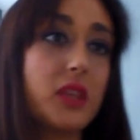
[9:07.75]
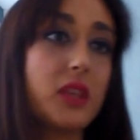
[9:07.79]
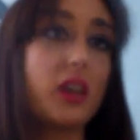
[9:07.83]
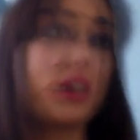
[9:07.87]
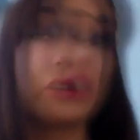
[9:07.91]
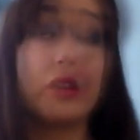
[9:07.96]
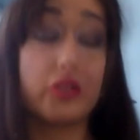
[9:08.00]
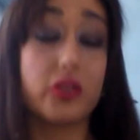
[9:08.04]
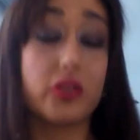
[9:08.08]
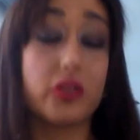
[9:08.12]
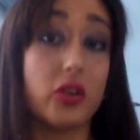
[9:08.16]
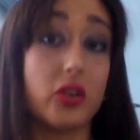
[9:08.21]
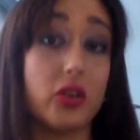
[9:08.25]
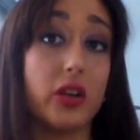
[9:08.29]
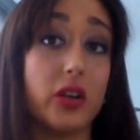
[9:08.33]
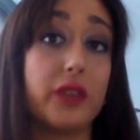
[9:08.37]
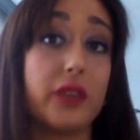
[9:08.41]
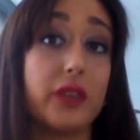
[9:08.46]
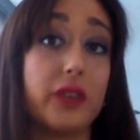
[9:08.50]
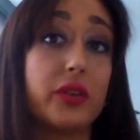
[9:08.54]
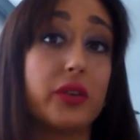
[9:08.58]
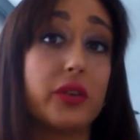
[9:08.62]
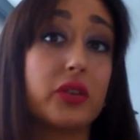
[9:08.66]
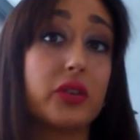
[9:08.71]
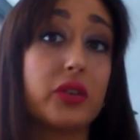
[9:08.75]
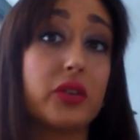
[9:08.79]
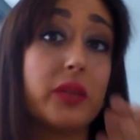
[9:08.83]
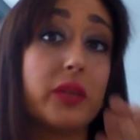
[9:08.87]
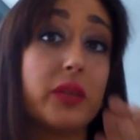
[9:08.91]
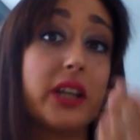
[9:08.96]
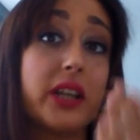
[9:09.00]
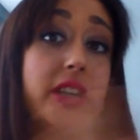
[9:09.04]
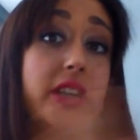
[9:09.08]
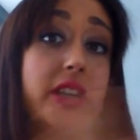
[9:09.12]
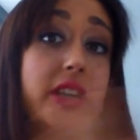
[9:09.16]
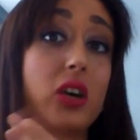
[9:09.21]
So if you want to
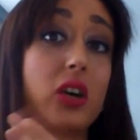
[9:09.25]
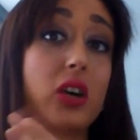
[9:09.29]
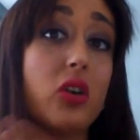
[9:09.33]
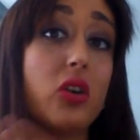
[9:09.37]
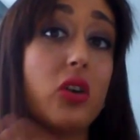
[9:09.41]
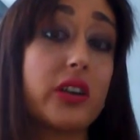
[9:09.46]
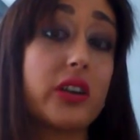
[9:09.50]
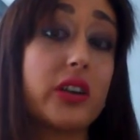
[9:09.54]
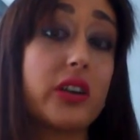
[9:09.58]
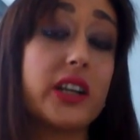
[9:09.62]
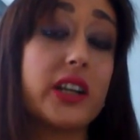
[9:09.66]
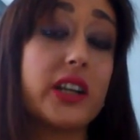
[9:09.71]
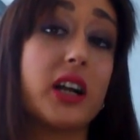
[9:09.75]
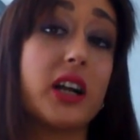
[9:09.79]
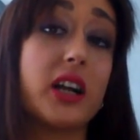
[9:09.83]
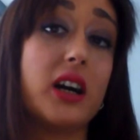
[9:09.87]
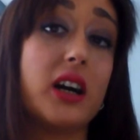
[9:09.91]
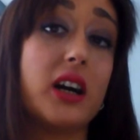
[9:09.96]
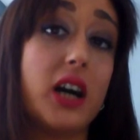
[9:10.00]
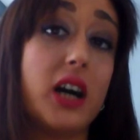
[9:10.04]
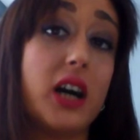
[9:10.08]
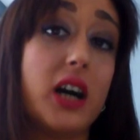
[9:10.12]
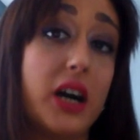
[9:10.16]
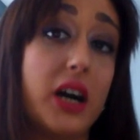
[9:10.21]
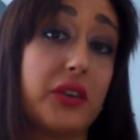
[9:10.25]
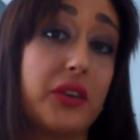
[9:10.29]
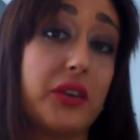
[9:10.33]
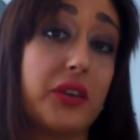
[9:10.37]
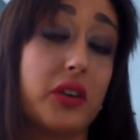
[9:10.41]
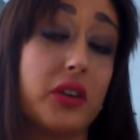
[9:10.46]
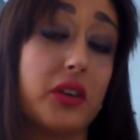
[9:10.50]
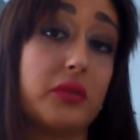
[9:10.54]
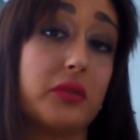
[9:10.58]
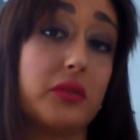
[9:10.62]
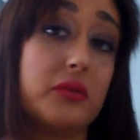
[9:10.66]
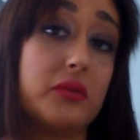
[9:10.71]
make the ordinal out
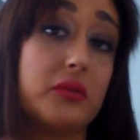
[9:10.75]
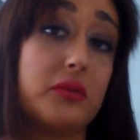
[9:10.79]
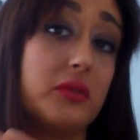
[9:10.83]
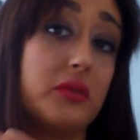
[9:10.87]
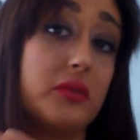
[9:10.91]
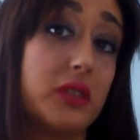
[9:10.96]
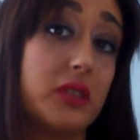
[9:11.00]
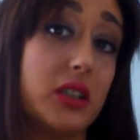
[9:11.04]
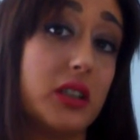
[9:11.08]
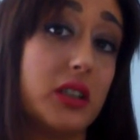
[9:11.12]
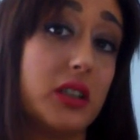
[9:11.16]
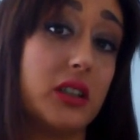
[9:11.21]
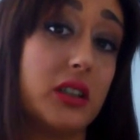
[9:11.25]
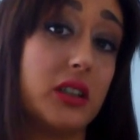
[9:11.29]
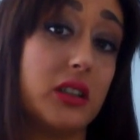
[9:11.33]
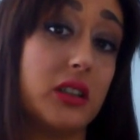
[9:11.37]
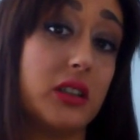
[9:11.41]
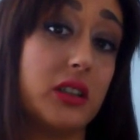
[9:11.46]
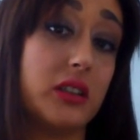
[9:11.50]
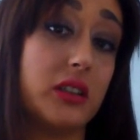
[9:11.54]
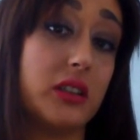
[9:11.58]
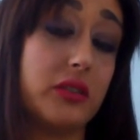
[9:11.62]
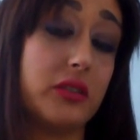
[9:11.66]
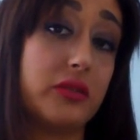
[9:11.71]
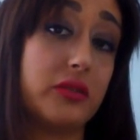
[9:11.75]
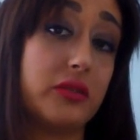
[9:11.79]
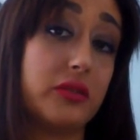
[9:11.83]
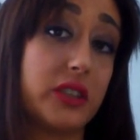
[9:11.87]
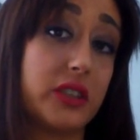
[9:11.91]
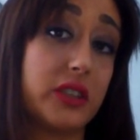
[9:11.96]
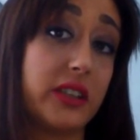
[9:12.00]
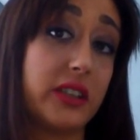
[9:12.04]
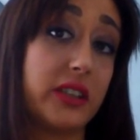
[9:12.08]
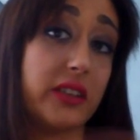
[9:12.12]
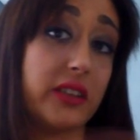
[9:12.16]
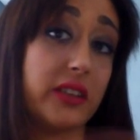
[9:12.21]
of
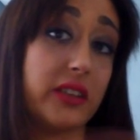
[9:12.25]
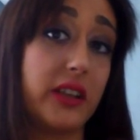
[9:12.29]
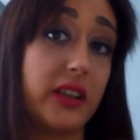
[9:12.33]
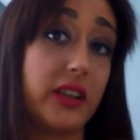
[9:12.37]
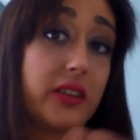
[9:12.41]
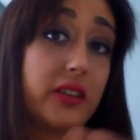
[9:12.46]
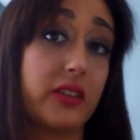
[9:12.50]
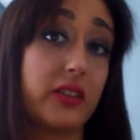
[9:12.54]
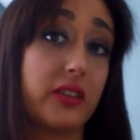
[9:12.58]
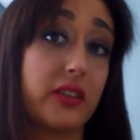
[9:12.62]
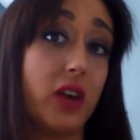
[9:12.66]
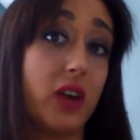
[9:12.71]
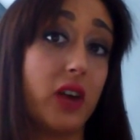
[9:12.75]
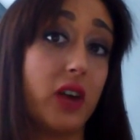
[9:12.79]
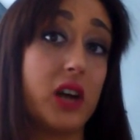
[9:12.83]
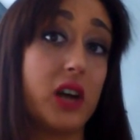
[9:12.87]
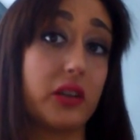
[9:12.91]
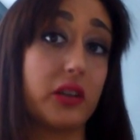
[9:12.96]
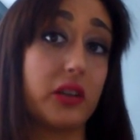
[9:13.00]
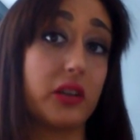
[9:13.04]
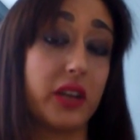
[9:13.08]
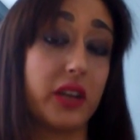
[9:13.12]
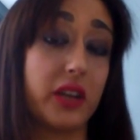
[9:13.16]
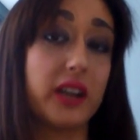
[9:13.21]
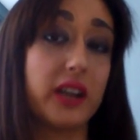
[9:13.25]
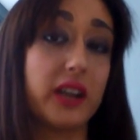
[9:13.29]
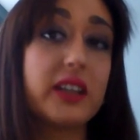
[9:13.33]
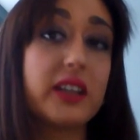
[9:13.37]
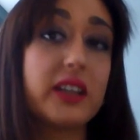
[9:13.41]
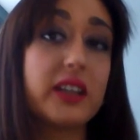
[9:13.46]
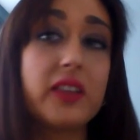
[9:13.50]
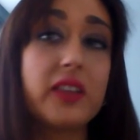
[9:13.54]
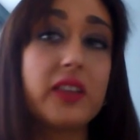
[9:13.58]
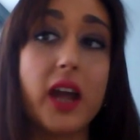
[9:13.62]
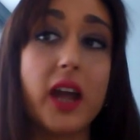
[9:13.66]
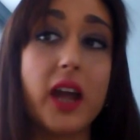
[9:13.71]
36, so out of
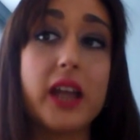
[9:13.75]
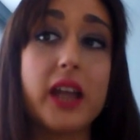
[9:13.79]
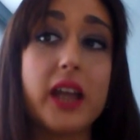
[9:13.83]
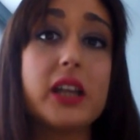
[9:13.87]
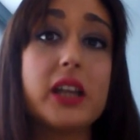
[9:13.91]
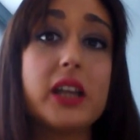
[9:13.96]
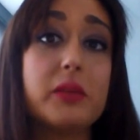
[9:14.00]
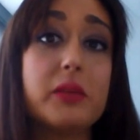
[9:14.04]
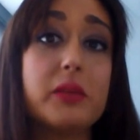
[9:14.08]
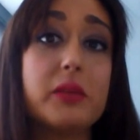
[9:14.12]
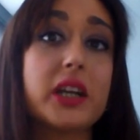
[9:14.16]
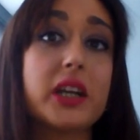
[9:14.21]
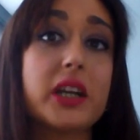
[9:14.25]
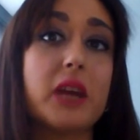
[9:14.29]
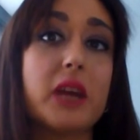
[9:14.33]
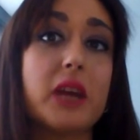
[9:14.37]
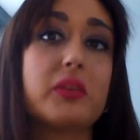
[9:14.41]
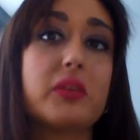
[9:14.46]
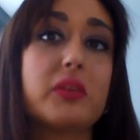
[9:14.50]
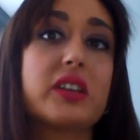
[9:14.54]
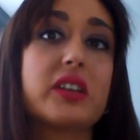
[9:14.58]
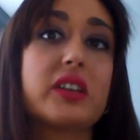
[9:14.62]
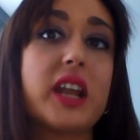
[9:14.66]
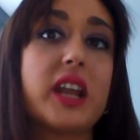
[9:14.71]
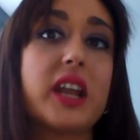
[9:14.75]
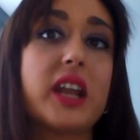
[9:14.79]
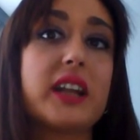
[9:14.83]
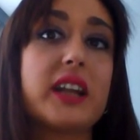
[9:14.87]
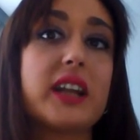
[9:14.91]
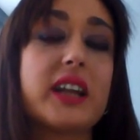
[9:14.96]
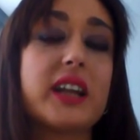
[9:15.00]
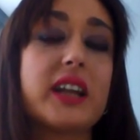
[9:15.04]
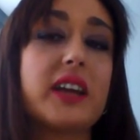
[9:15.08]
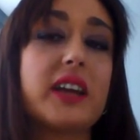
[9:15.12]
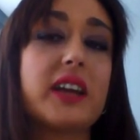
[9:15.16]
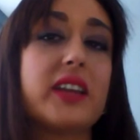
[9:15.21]
36, it becomes
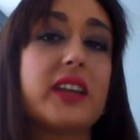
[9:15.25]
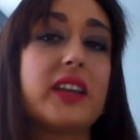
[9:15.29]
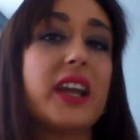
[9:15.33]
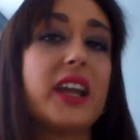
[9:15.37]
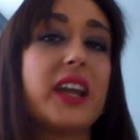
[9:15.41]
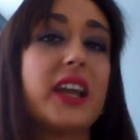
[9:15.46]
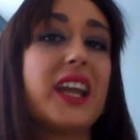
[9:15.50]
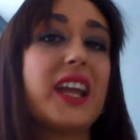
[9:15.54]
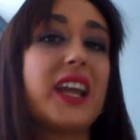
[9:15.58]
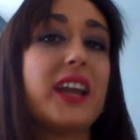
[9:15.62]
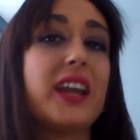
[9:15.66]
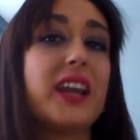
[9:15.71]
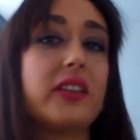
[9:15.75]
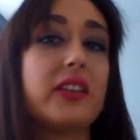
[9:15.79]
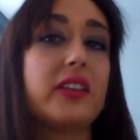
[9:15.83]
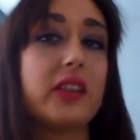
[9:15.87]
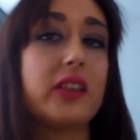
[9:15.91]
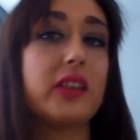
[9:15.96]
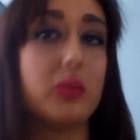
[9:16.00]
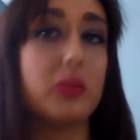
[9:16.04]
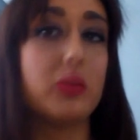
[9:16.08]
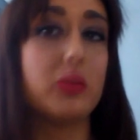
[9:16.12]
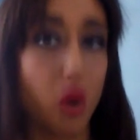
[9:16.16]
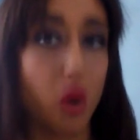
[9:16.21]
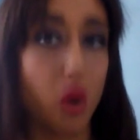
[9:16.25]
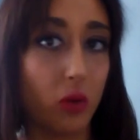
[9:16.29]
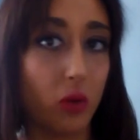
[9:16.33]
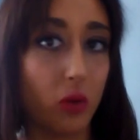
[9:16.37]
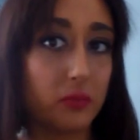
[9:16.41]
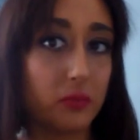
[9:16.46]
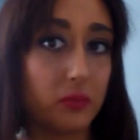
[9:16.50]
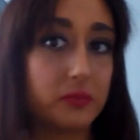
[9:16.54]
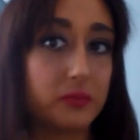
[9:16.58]
36esimo.